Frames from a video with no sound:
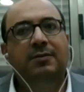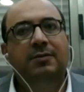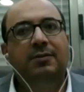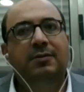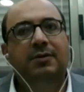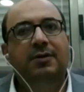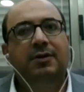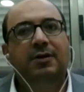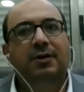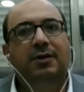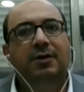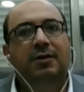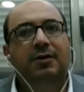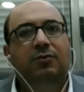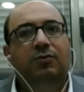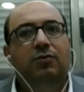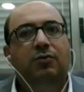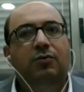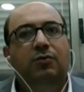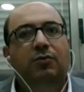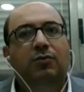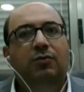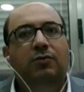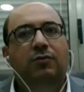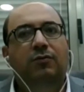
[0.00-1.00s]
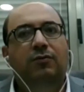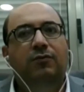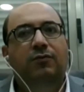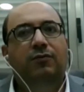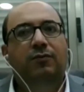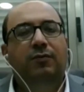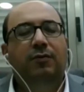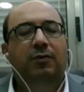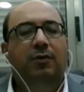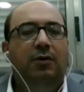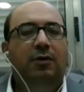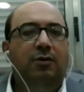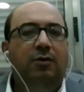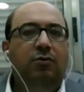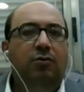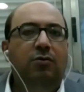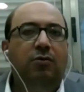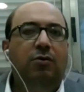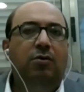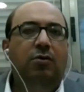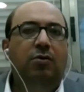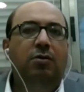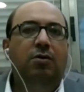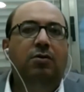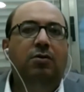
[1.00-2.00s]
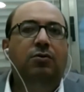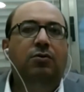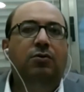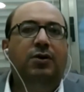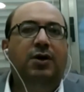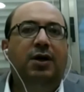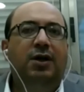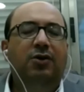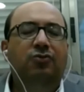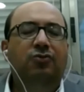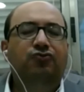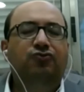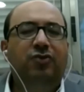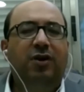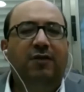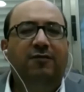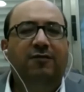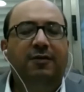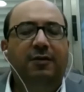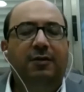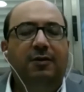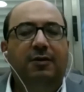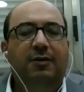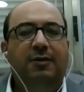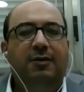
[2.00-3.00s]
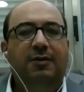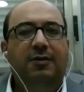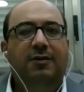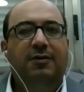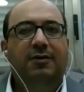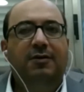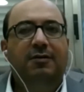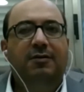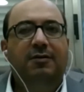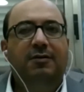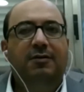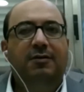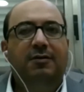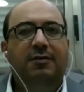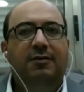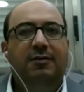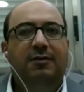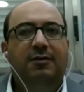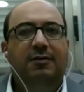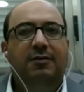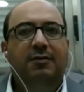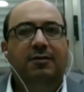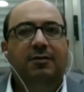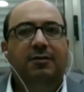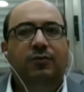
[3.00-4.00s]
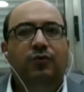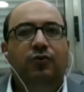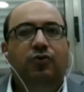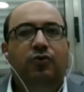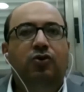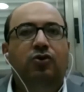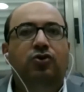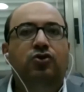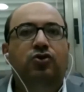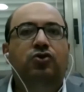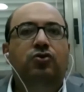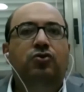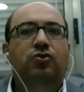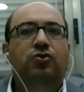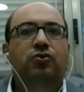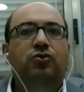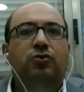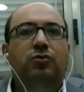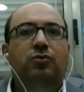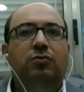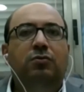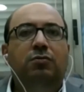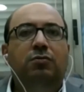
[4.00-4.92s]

it could, you cannot travel because you